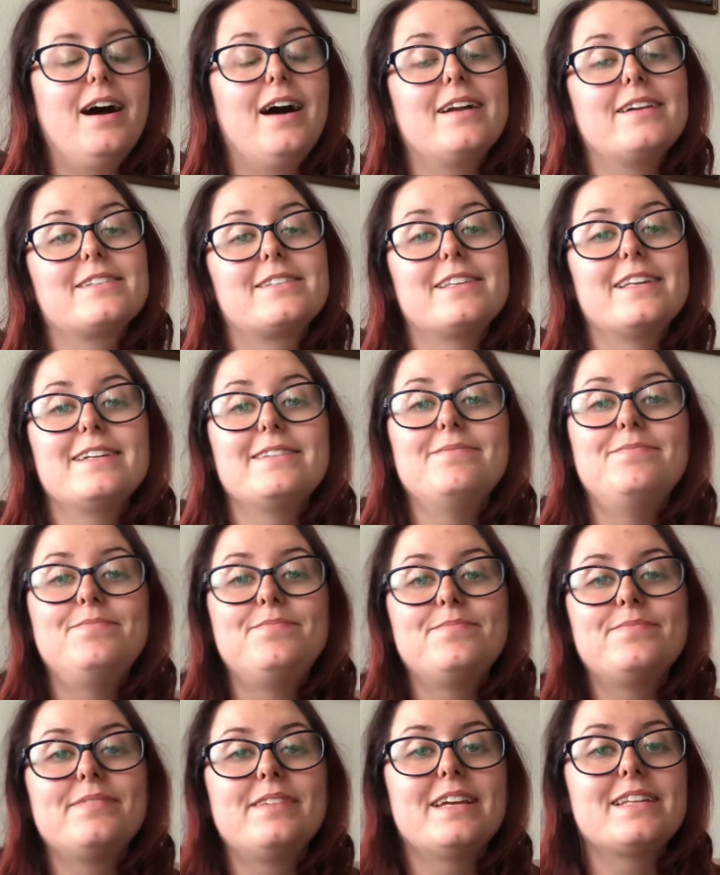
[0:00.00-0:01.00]
Honestly,
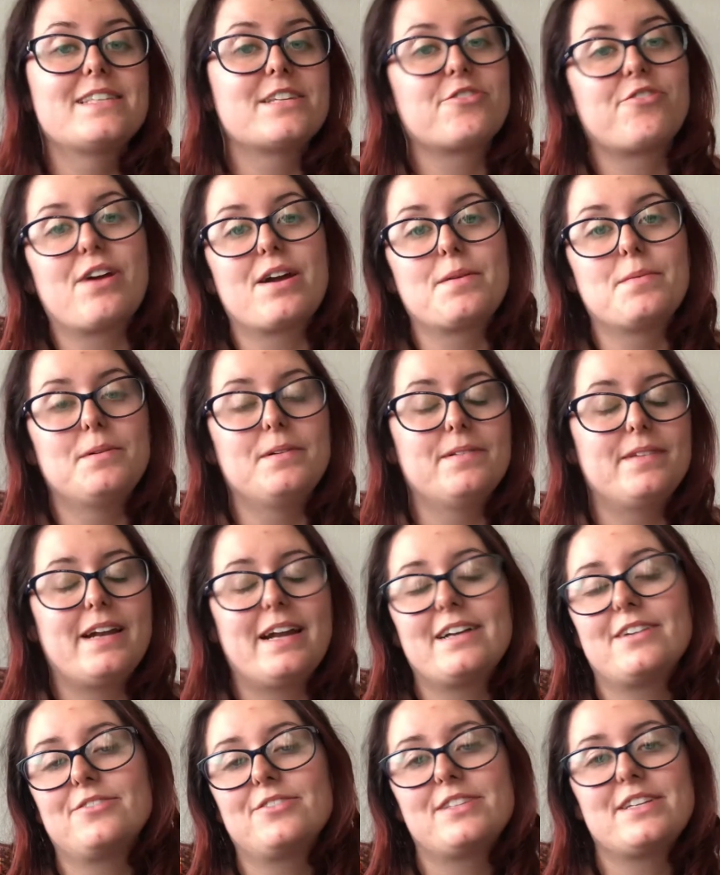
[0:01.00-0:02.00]
it's incredible, and
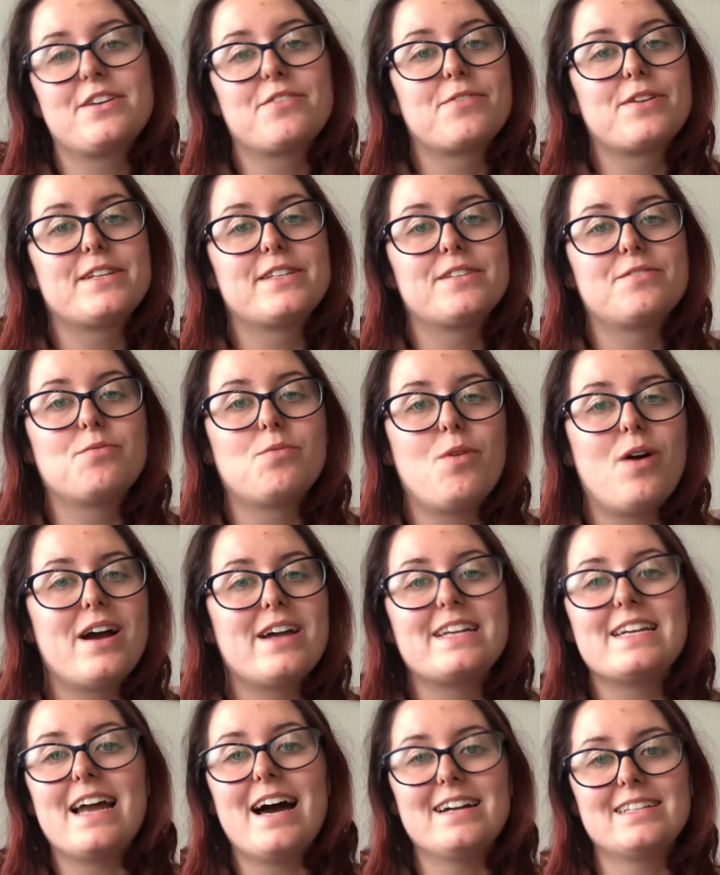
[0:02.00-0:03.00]
I don't see a reason
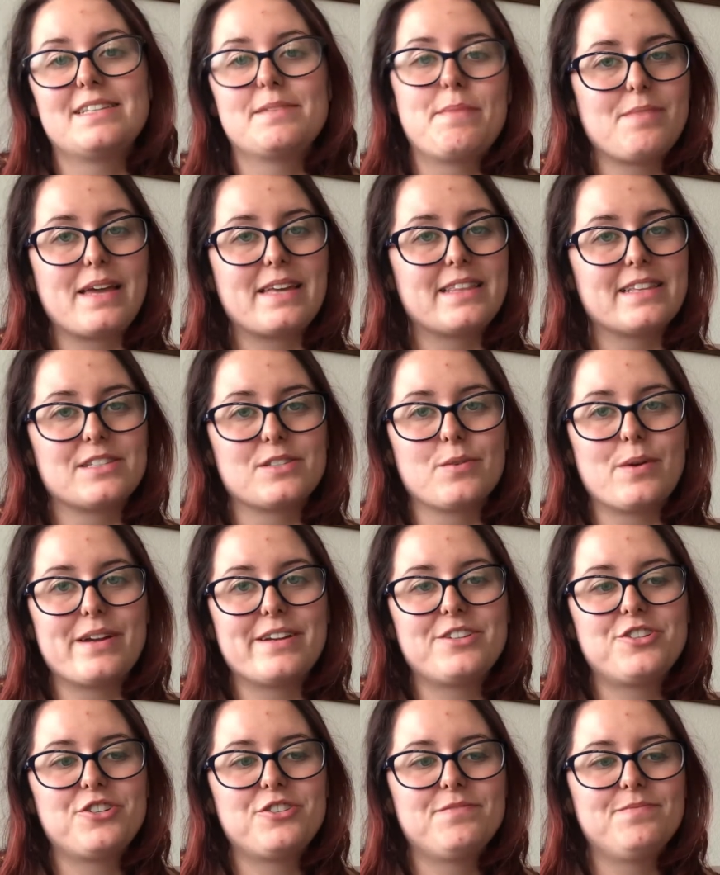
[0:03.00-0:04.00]
why not to make the
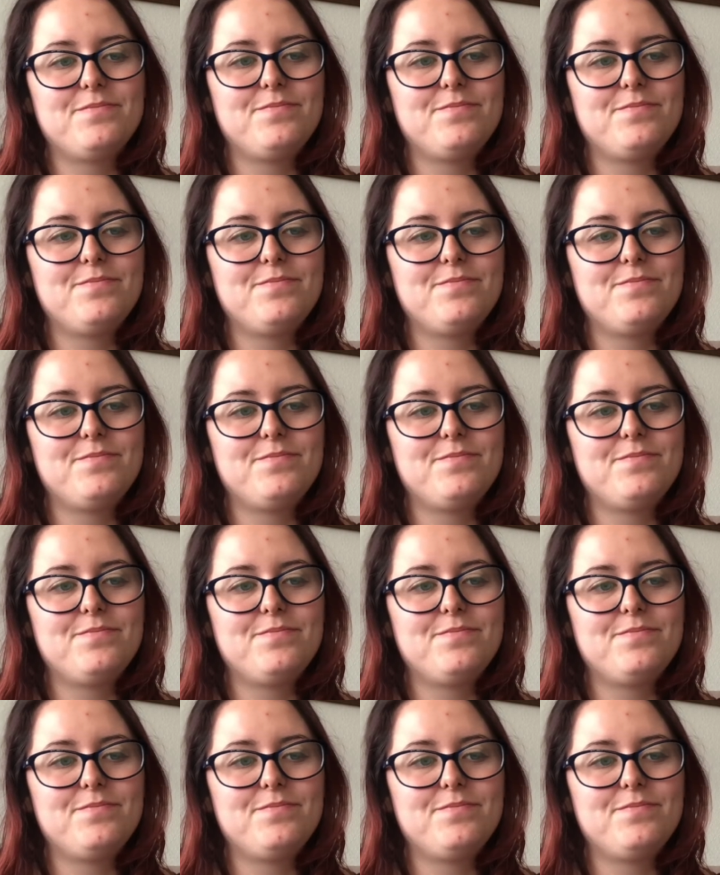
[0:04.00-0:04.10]
switch.